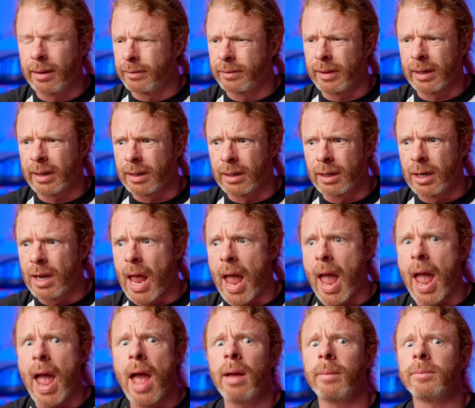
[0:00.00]
It's like
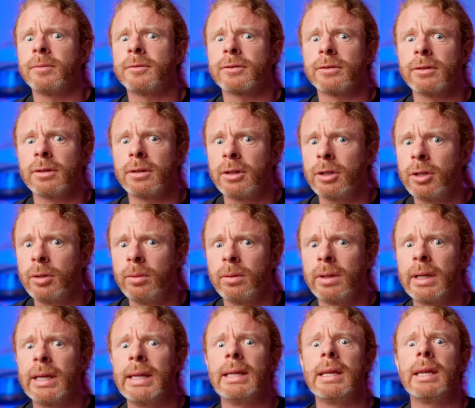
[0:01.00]

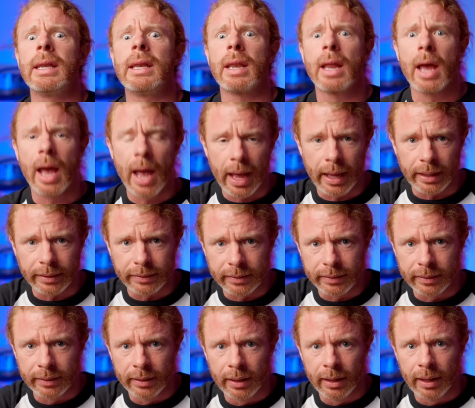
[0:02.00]
absolutely not.